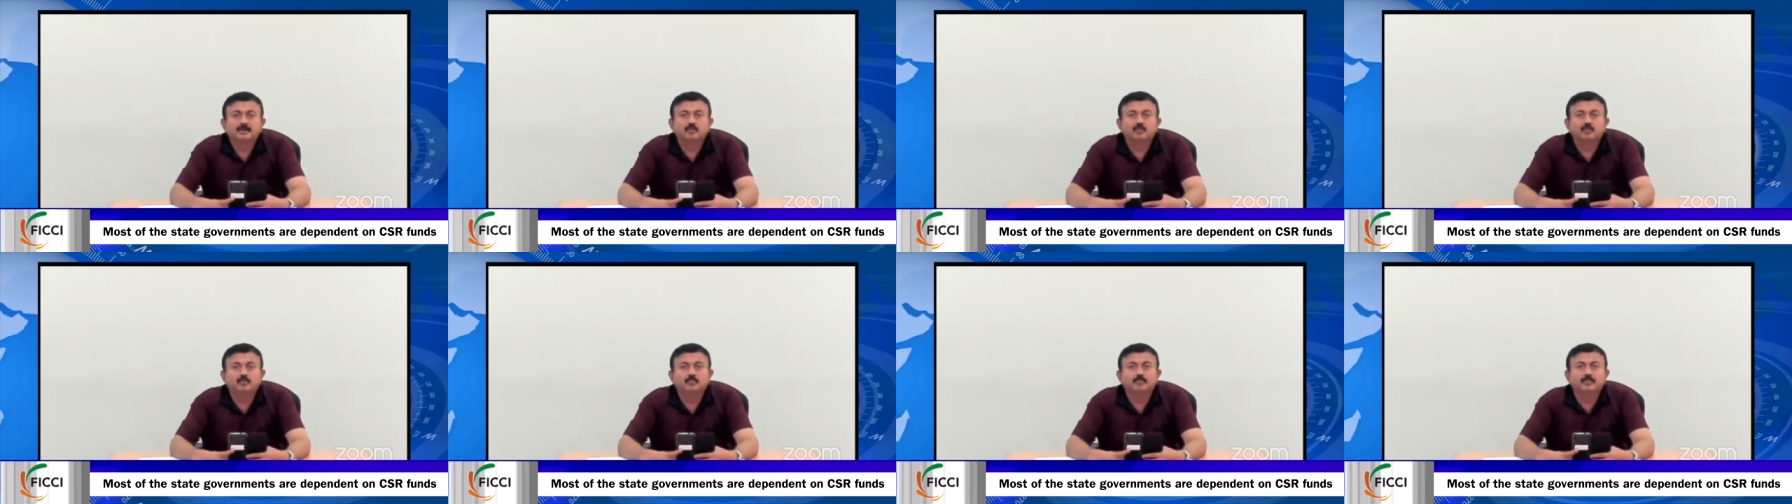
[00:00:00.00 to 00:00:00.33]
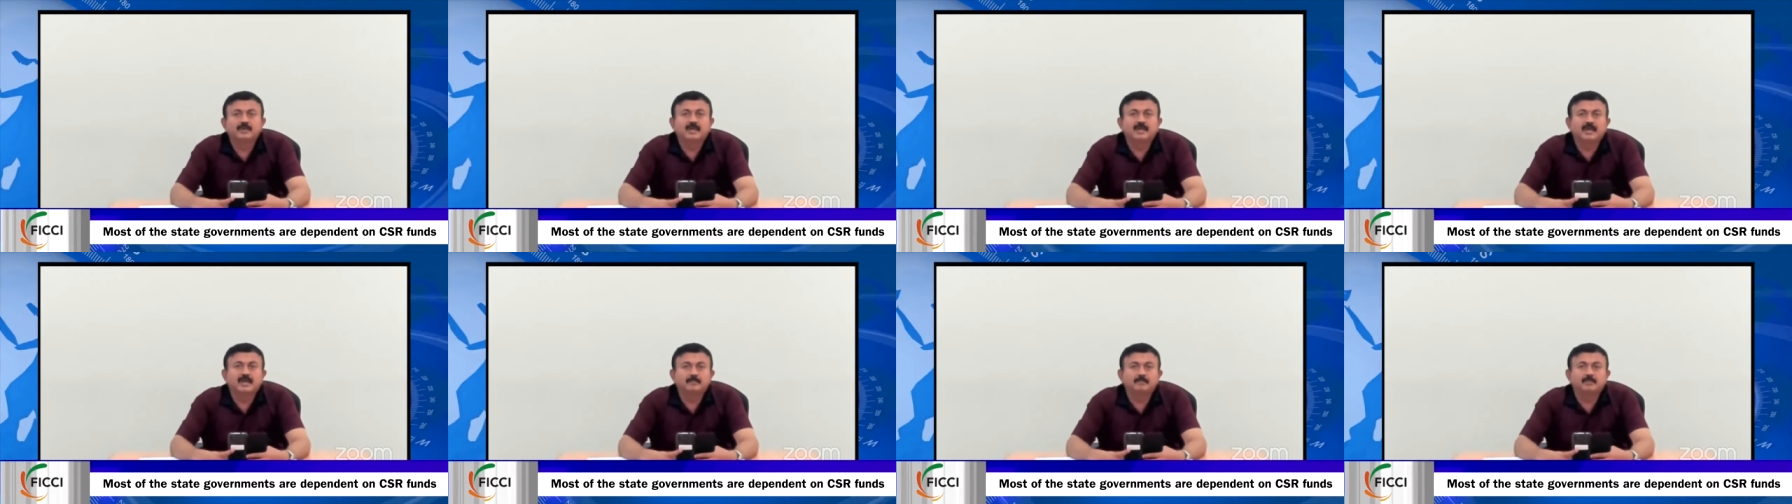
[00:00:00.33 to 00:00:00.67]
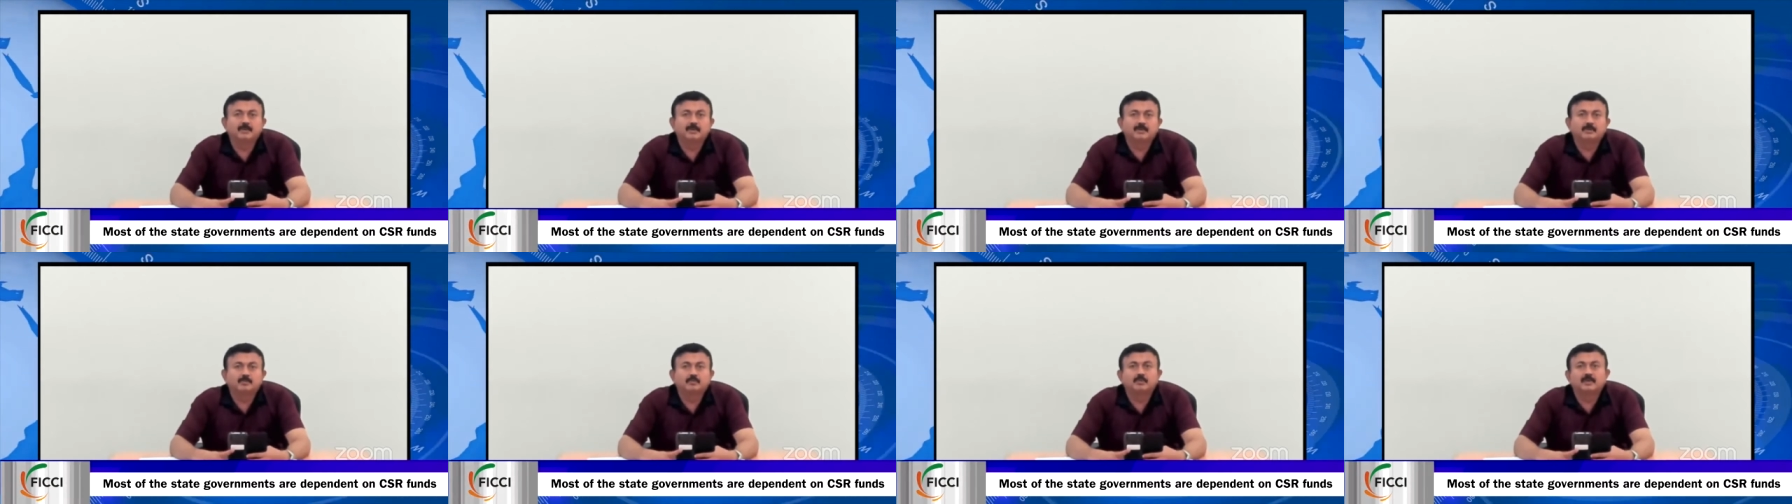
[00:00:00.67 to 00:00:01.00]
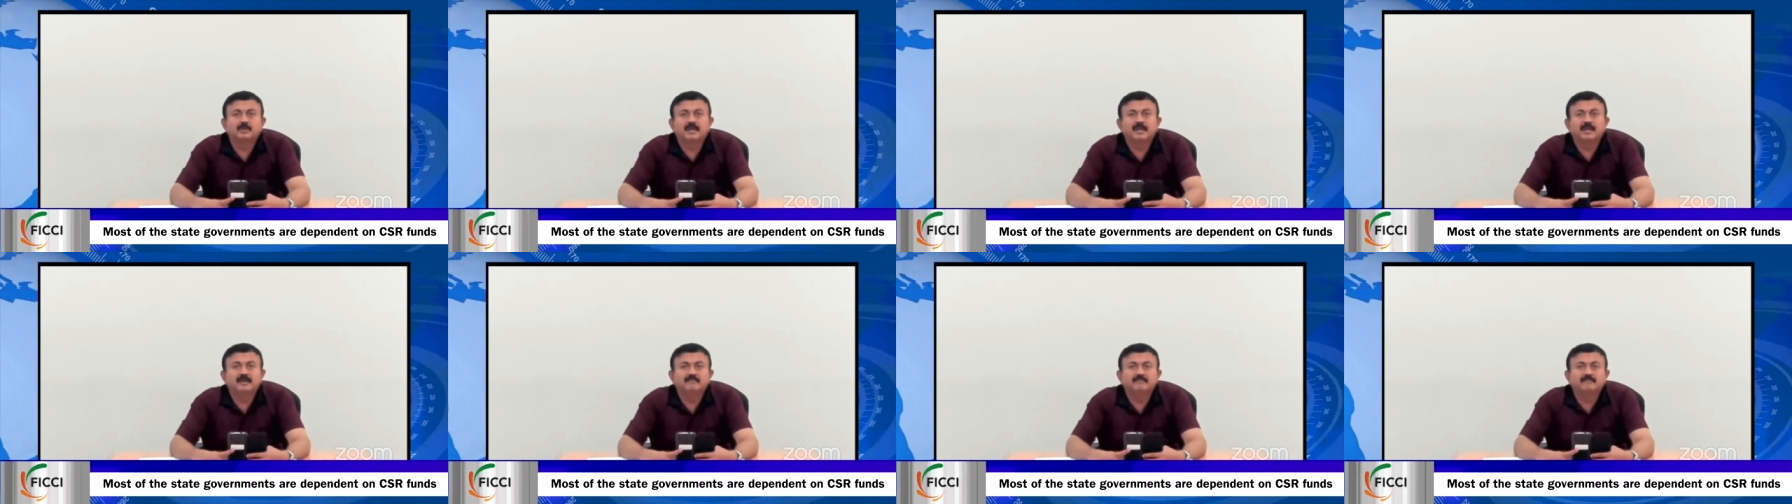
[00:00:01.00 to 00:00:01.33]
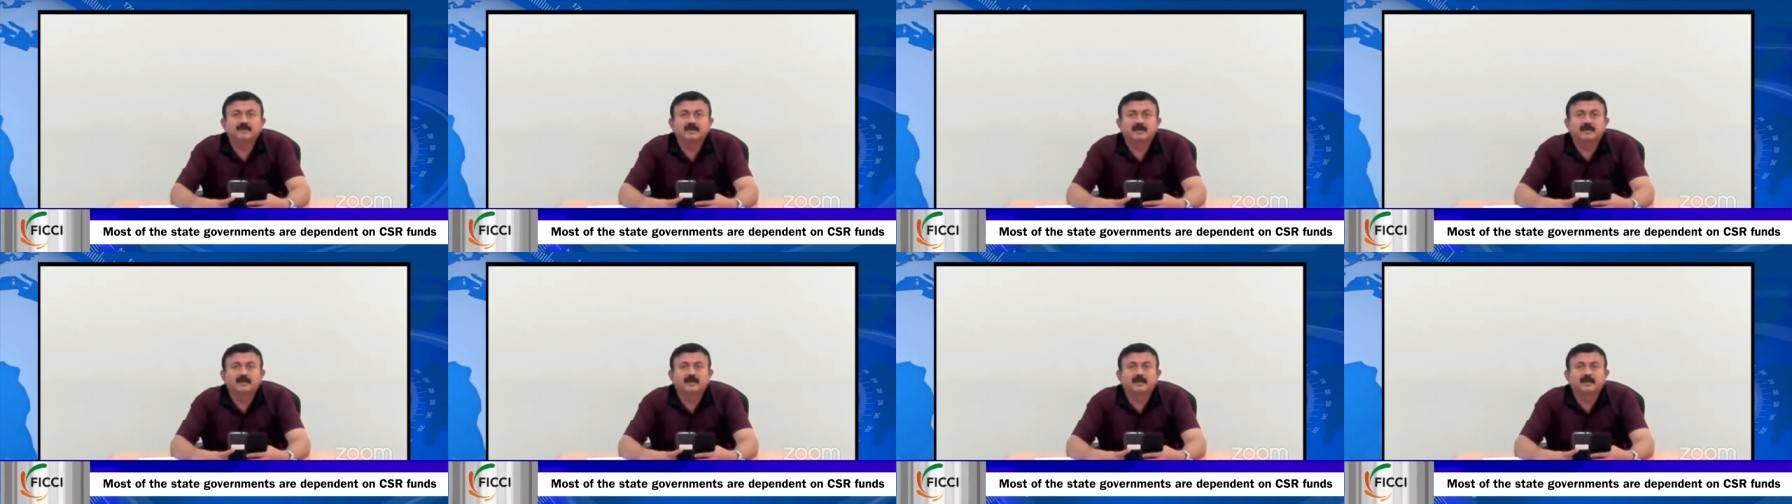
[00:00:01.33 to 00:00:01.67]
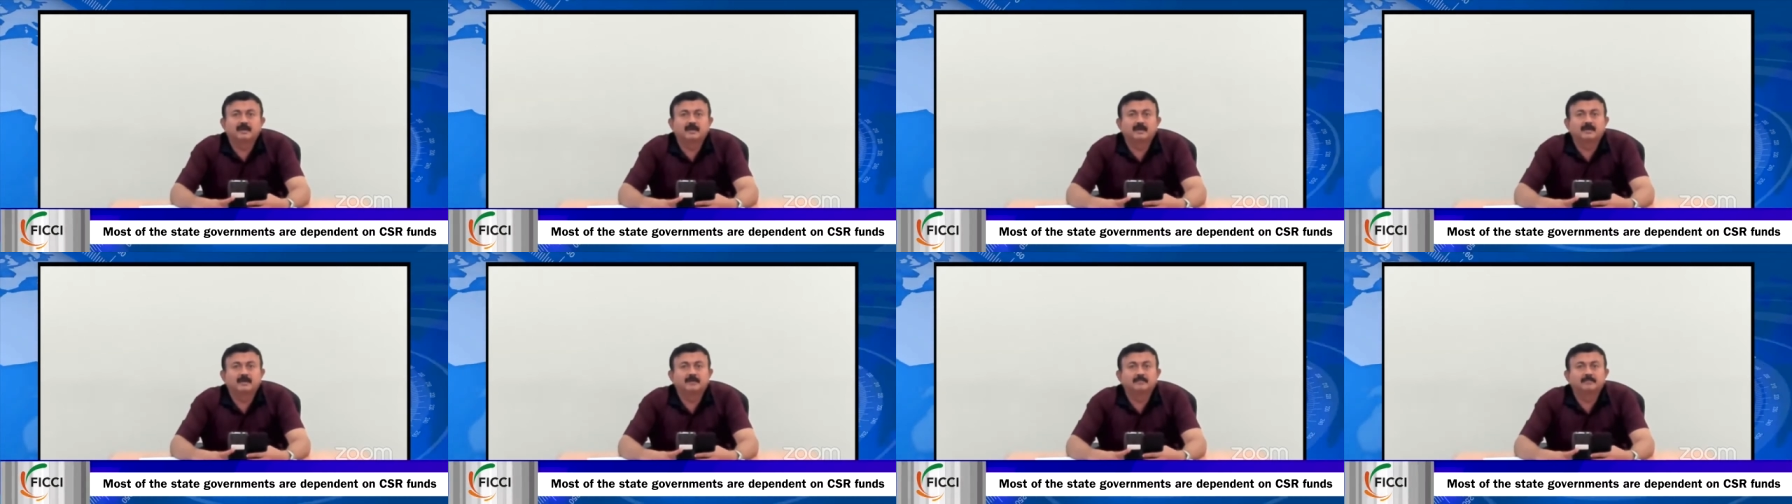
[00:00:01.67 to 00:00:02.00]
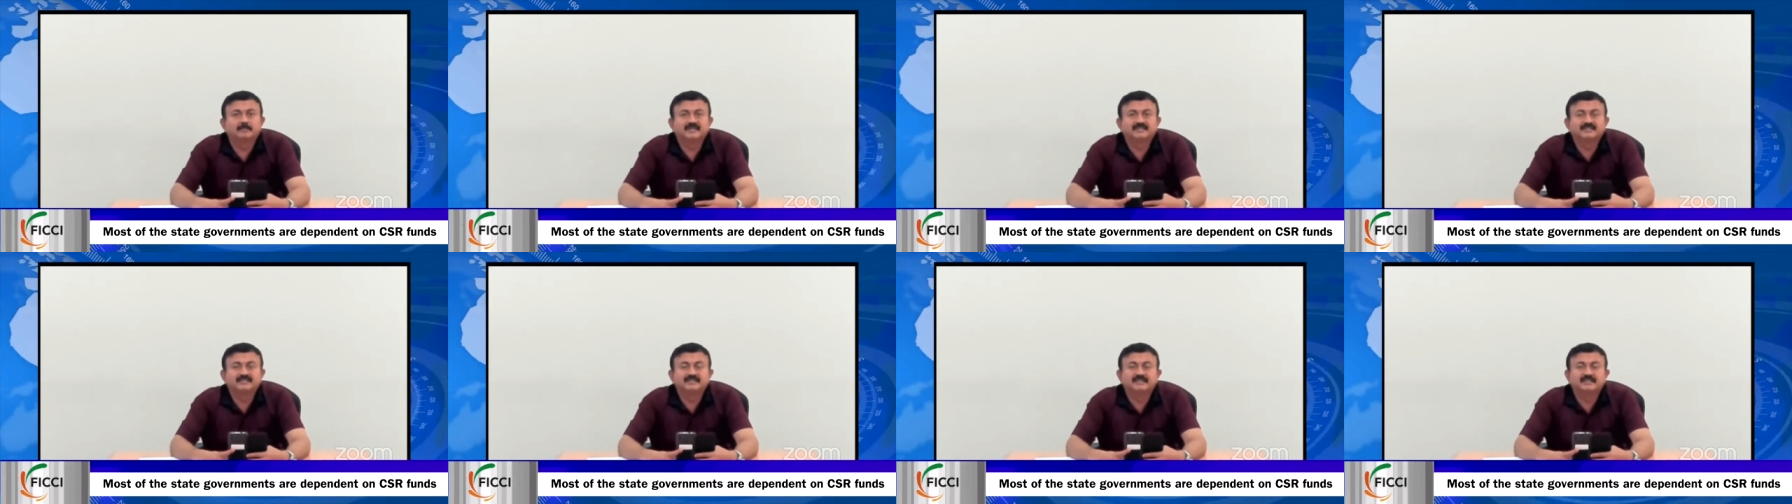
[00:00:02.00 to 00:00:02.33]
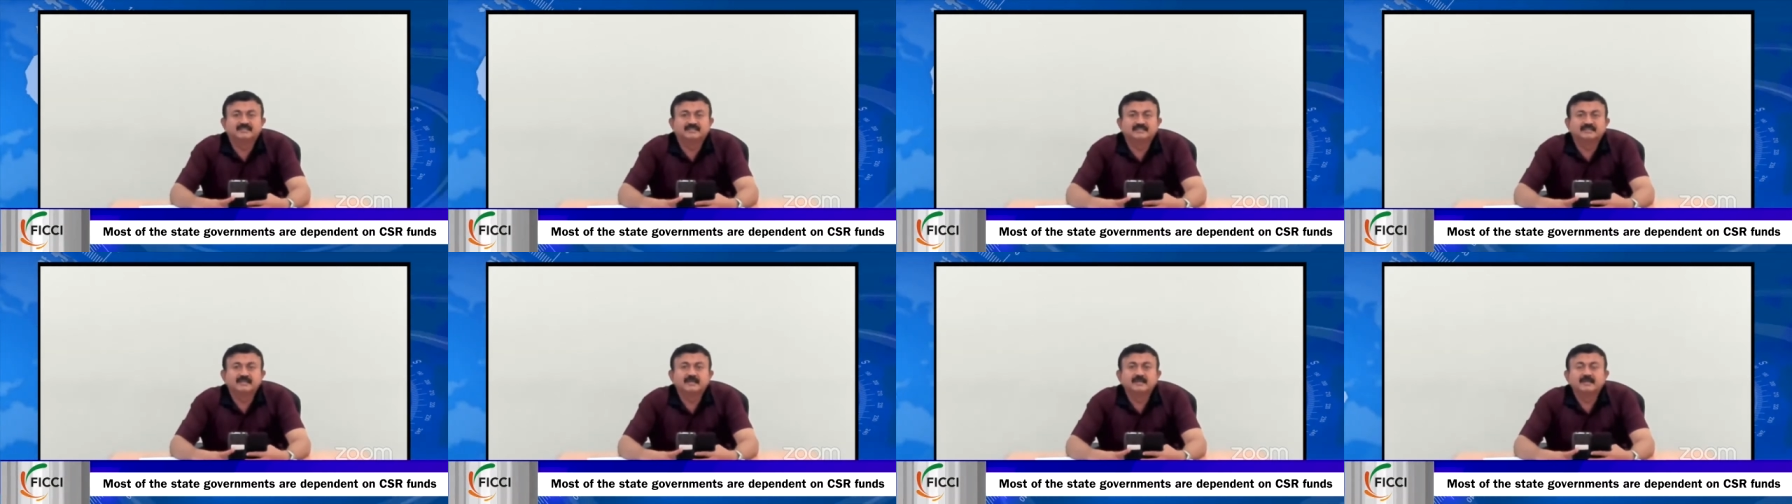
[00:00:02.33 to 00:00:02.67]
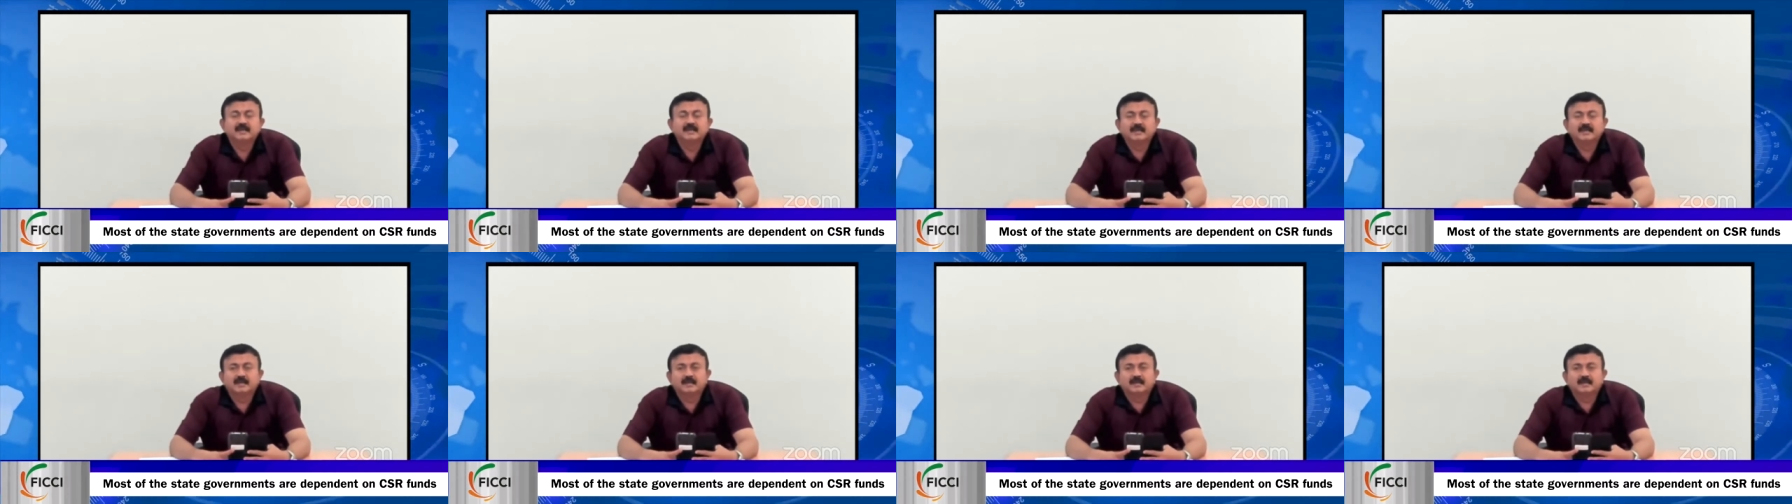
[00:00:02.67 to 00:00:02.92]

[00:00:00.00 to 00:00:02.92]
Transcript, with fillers: to be able to deliver uh, machines.